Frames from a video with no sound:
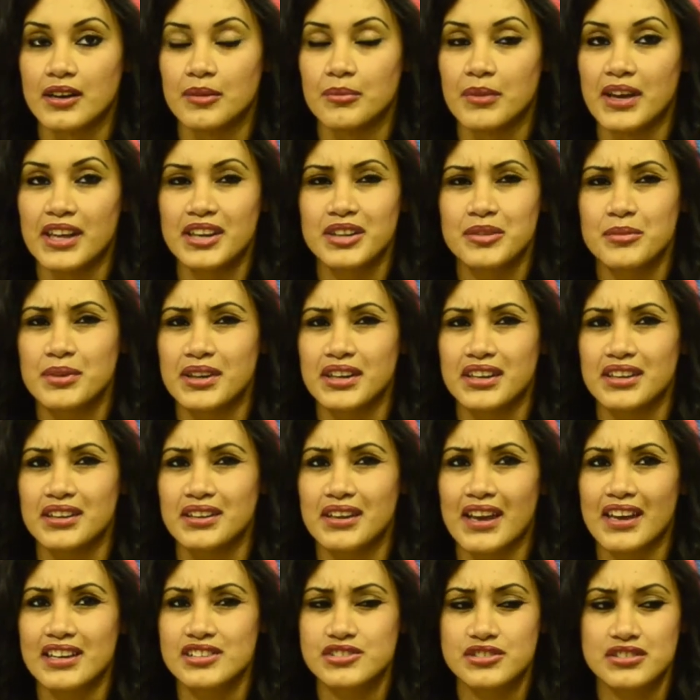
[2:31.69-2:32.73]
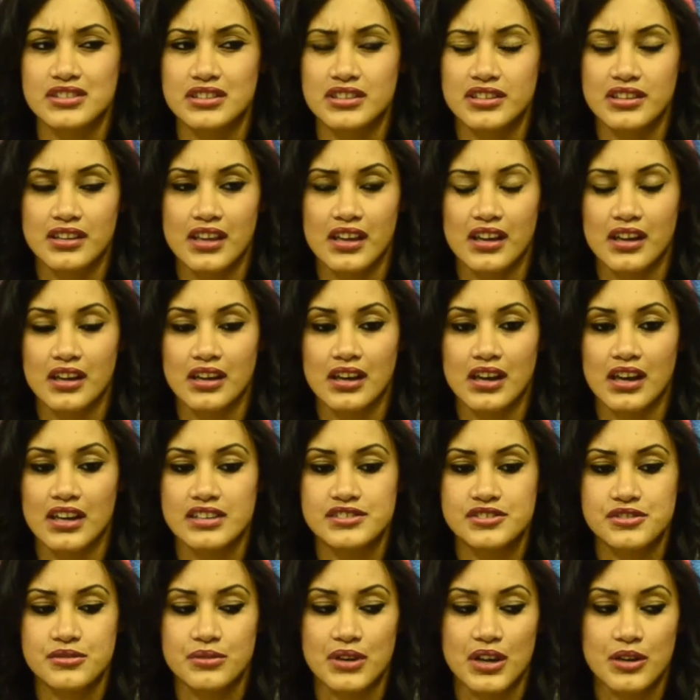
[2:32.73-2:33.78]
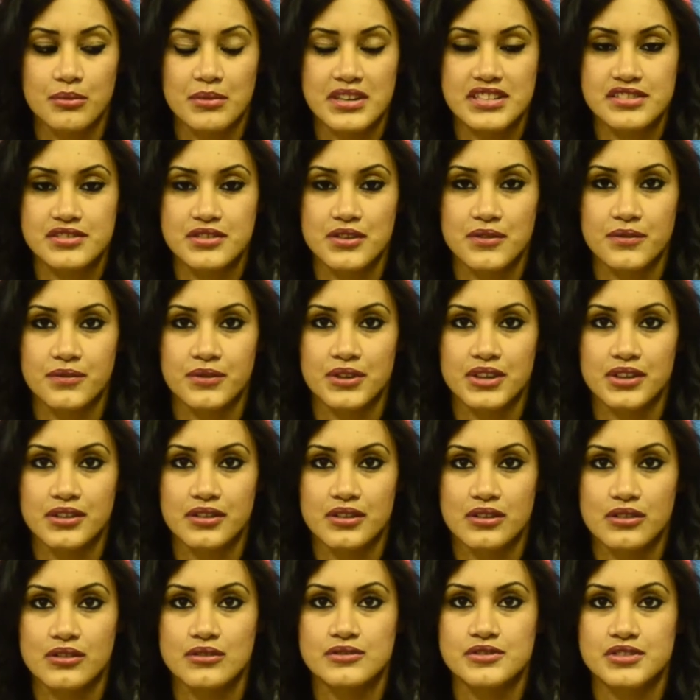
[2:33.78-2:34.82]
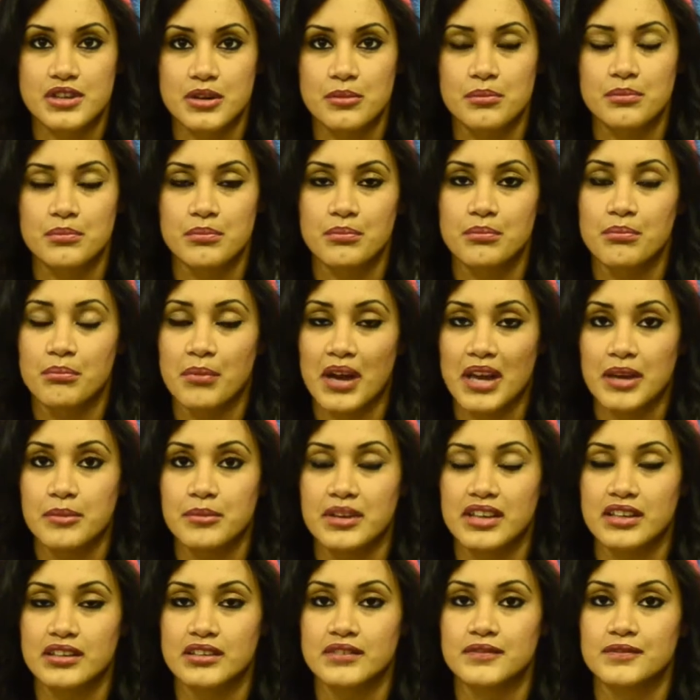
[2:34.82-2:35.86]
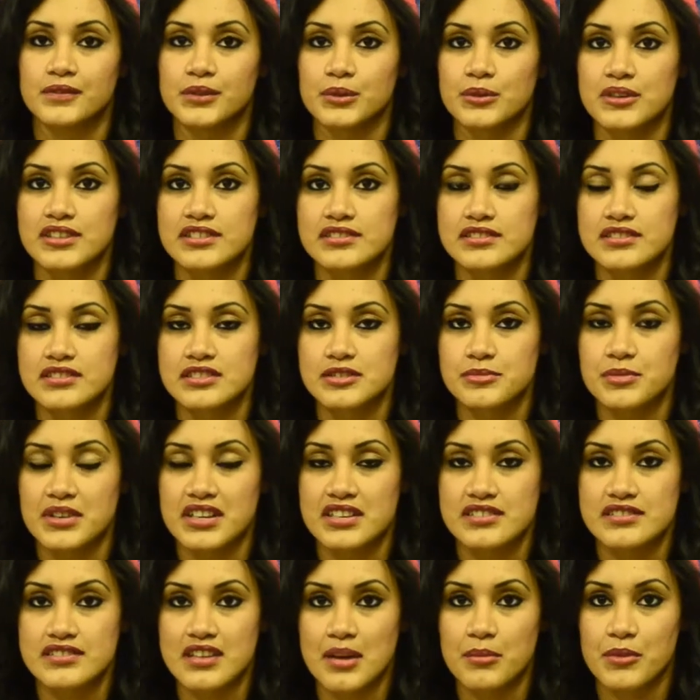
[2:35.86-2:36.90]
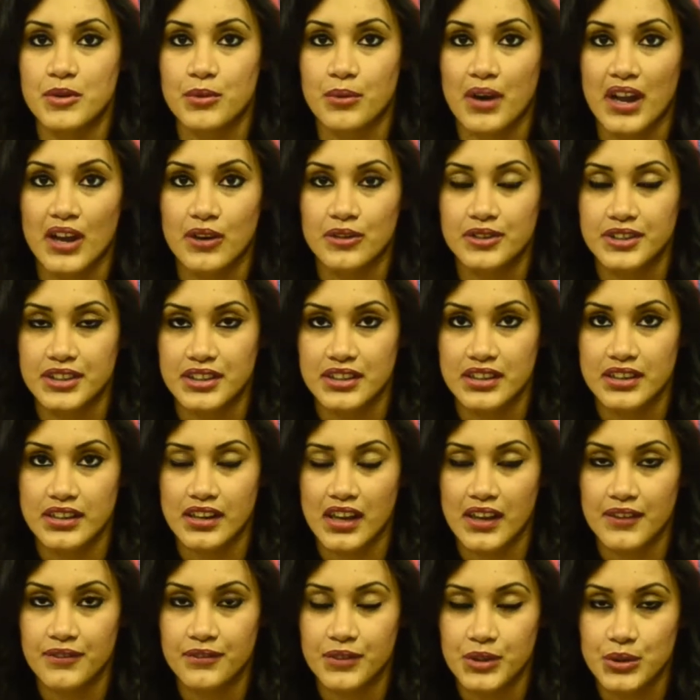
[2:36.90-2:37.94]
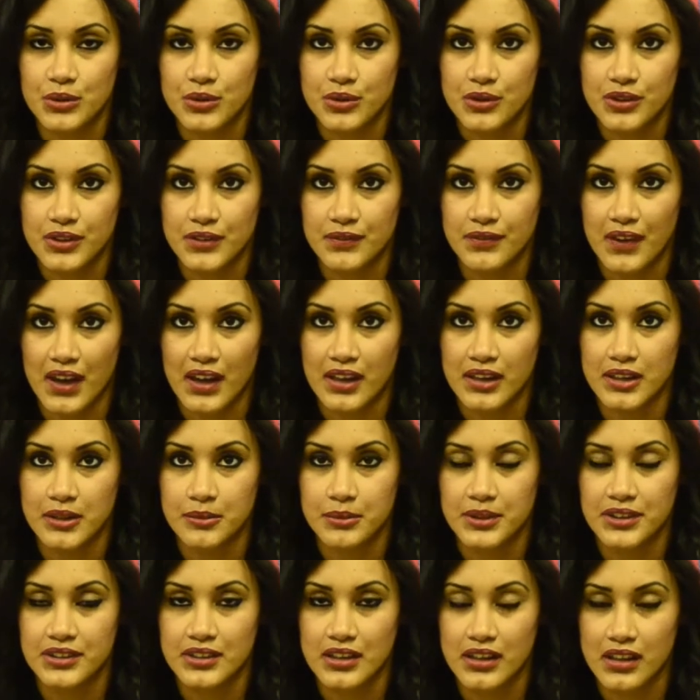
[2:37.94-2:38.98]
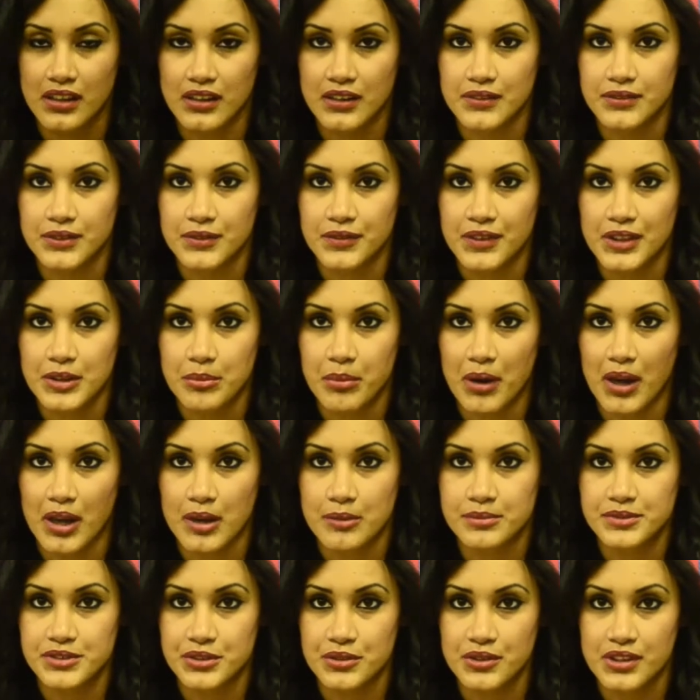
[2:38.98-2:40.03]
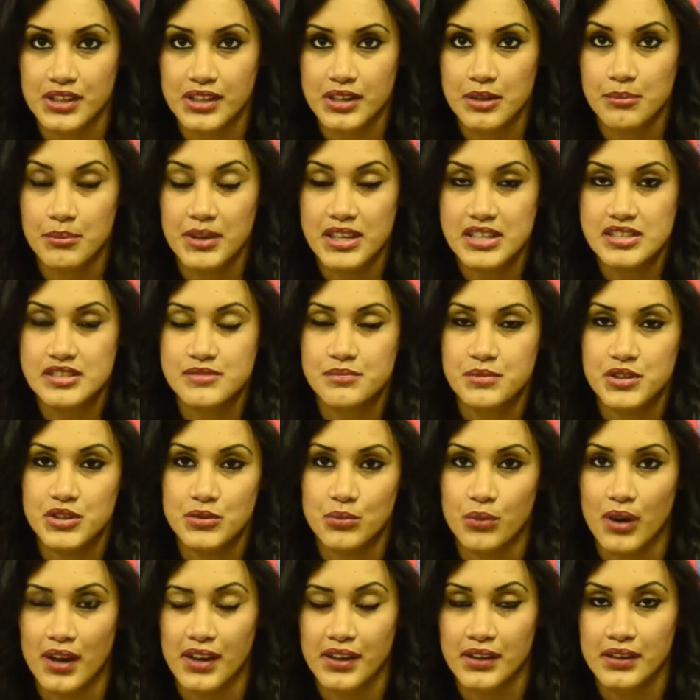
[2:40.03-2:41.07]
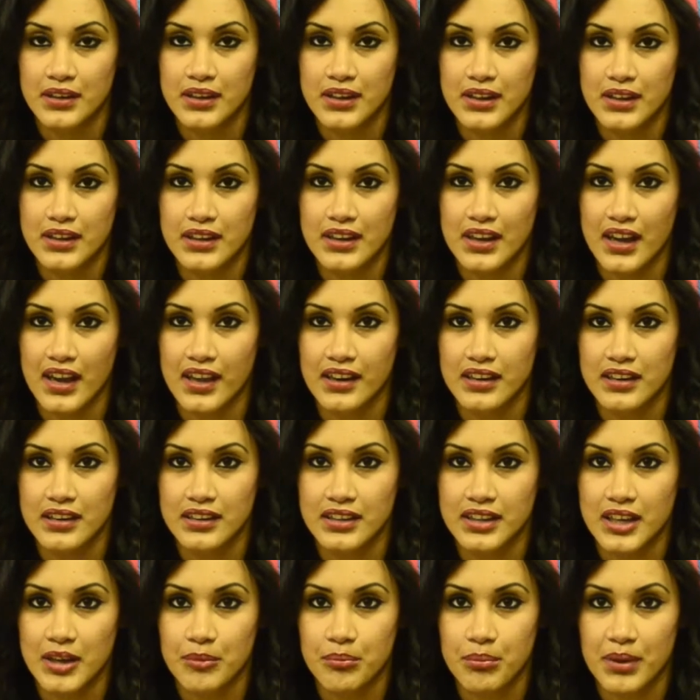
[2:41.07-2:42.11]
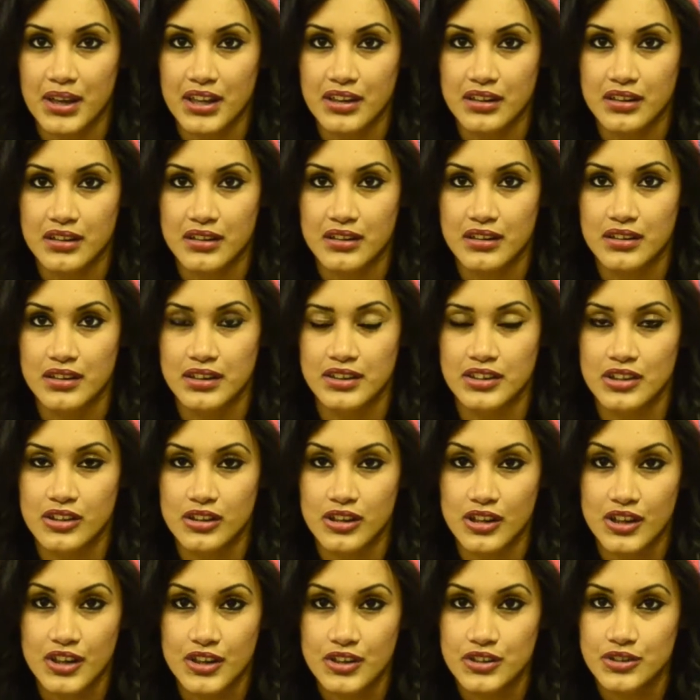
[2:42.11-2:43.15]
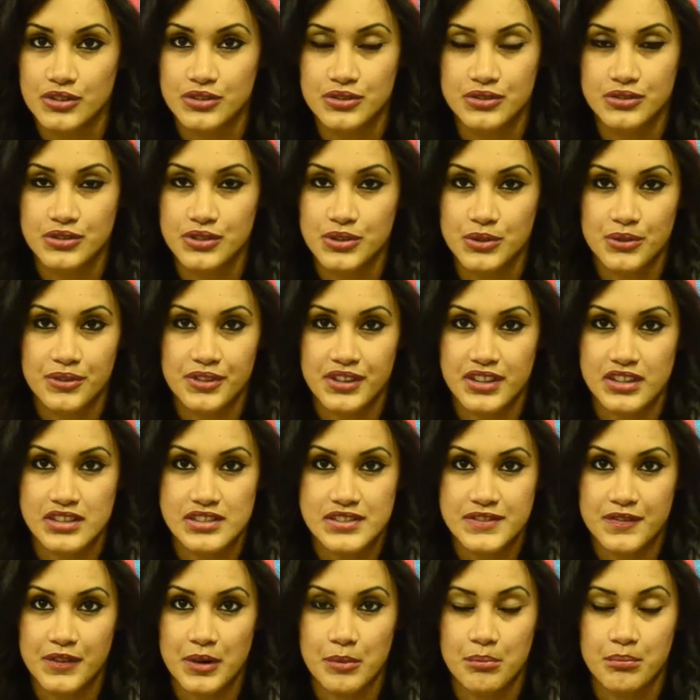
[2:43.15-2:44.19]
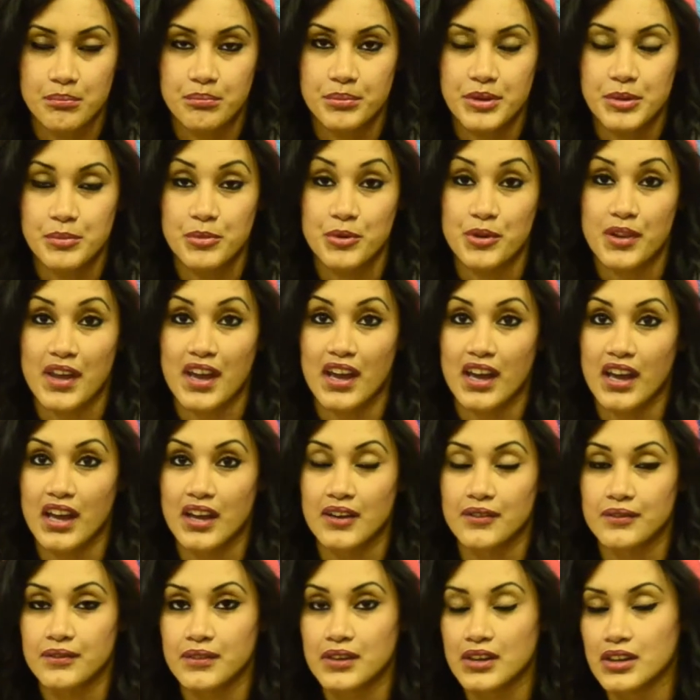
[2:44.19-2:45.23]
Anybody actually that I surround myself with, those are my main influences because I'm around it and I feel the vibe and the love of hip hop, so then it makes me want to kind of get better and learn new things from people that have